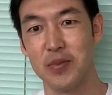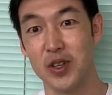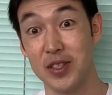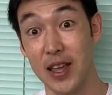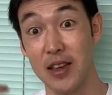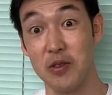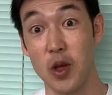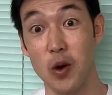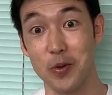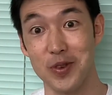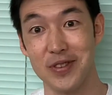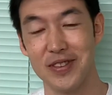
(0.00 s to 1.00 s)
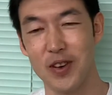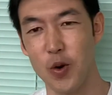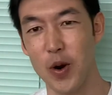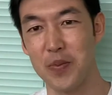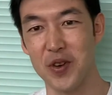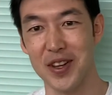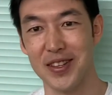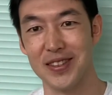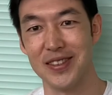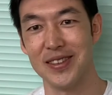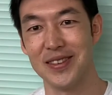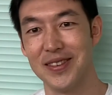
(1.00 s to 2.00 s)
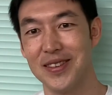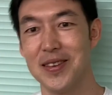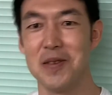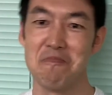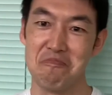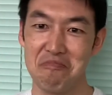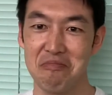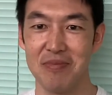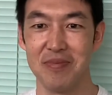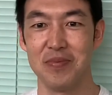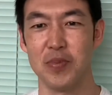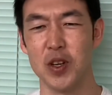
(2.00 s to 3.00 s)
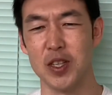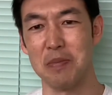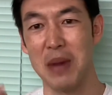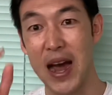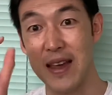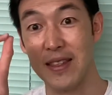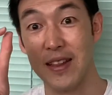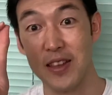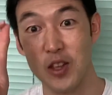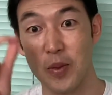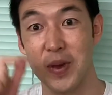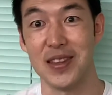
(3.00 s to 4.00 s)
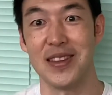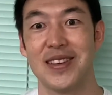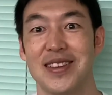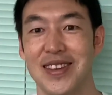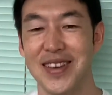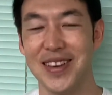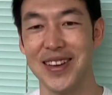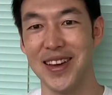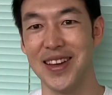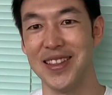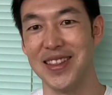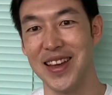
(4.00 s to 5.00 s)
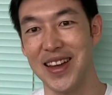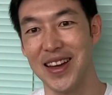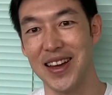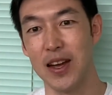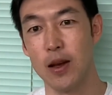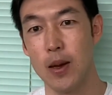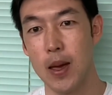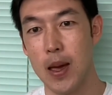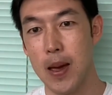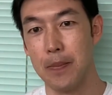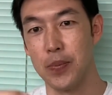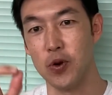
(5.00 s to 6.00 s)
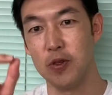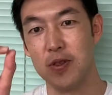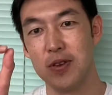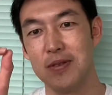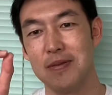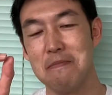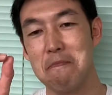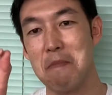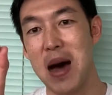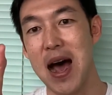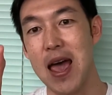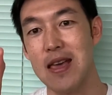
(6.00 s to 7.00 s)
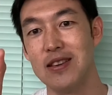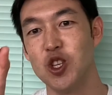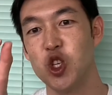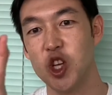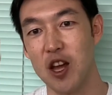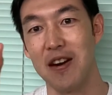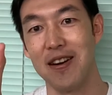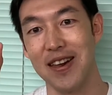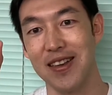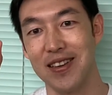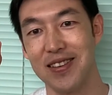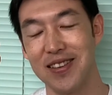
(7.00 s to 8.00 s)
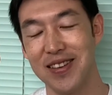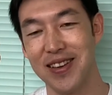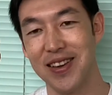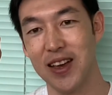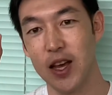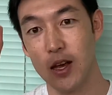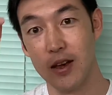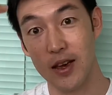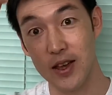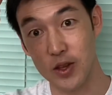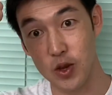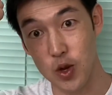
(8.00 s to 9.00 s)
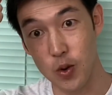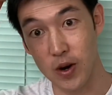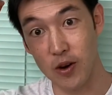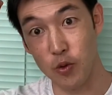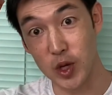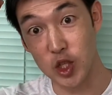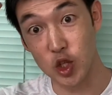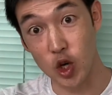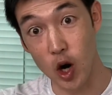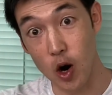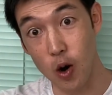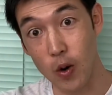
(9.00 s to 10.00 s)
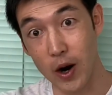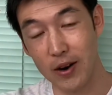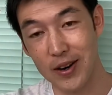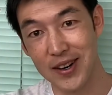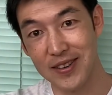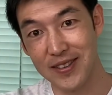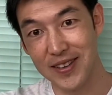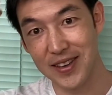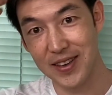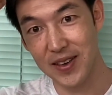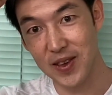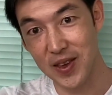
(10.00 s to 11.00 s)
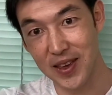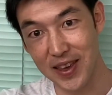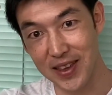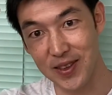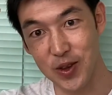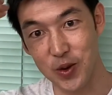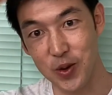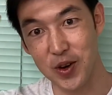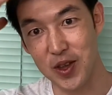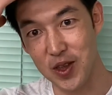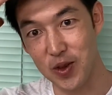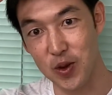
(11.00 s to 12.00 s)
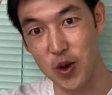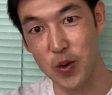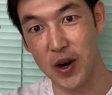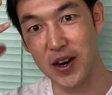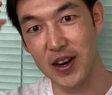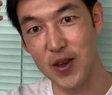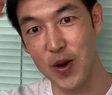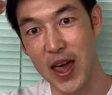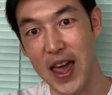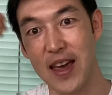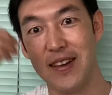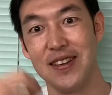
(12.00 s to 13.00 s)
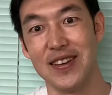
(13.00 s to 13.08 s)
take note, or please mind a little bit and put my sharing into your withdrawal, into your head.